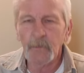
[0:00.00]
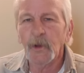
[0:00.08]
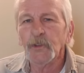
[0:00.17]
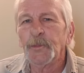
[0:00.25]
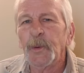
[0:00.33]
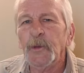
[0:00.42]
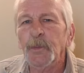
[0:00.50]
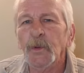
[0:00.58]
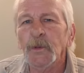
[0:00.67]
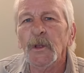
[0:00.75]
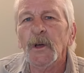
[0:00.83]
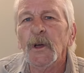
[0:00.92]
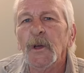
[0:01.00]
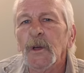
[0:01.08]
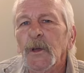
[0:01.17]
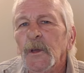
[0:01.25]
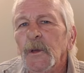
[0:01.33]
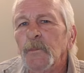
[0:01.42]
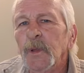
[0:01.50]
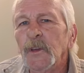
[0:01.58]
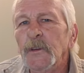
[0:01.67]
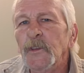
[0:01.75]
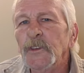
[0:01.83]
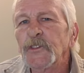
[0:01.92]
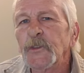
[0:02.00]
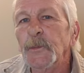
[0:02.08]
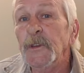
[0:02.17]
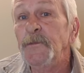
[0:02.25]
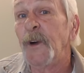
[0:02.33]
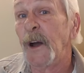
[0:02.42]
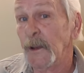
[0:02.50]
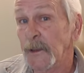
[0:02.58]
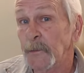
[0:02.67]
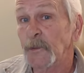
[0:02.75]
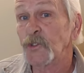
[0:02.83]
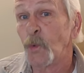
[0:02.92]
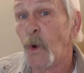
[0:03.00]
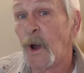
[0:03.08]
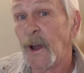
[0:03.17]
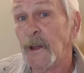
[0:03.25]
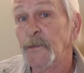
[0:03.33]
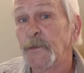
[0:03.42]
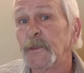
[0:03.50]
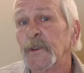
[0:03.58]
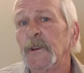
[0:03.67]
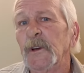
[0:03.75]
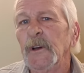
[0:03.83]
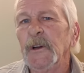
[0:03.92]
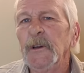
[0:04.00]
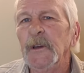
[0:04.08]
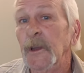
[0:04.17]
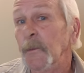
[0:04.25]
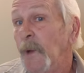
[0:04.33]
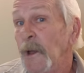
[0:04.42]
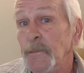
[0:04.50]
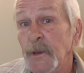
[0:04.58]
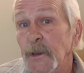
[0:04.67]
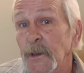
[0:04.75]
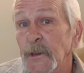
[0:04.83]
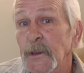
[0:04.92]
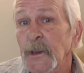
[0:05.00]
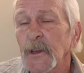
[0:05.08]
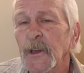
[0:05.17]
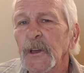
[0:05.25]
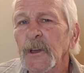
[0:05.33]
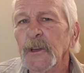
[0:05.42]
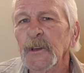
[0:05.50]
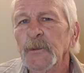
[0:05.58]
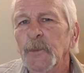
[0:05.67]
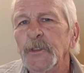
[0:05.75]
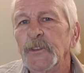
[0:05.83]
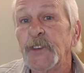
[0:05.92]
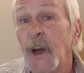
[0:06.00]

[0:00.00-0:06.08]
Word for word: Most people believe this to be Philemon's wife, and it may be, but the